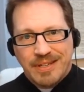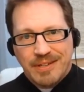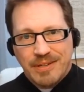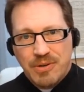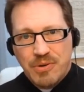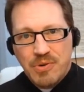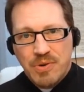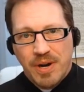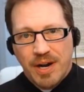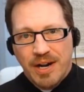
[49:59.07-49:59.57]

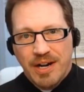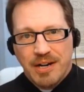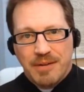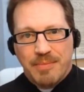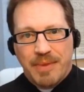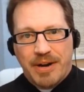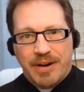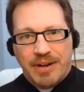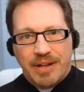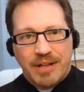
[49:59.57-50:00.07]
hoo-ha
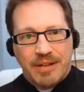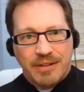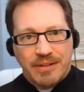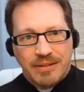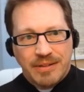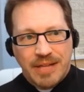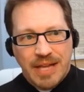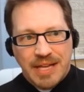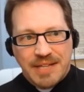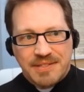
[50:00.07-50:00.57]
about it,
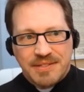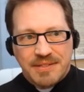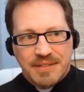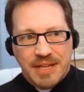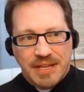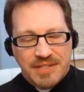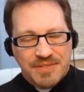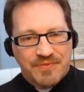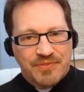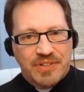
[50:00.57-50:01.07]

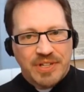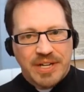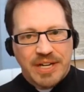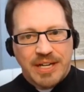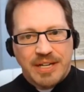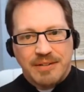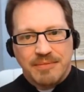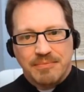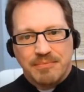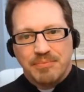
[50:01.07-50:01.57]
that's
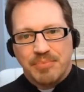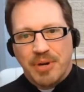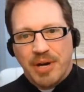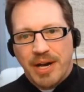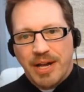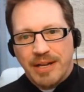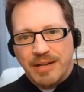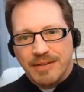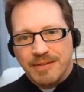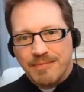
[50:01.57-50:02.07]
fine.
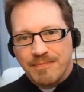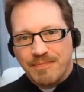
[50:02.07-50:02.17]
But